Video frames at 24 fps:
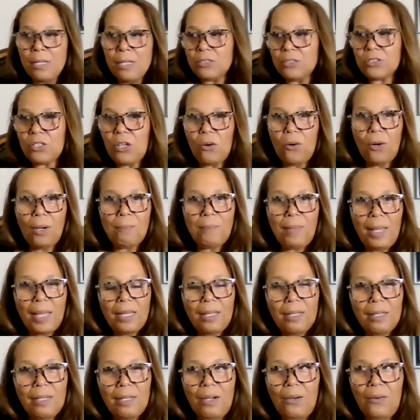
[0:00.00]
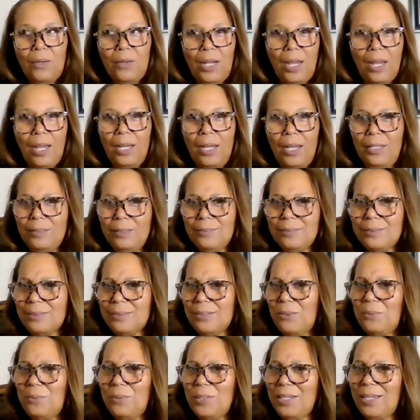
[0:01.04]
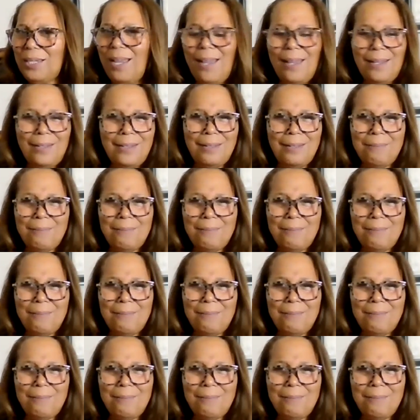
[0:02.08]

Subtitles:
So I'm like, "Okay, so what kind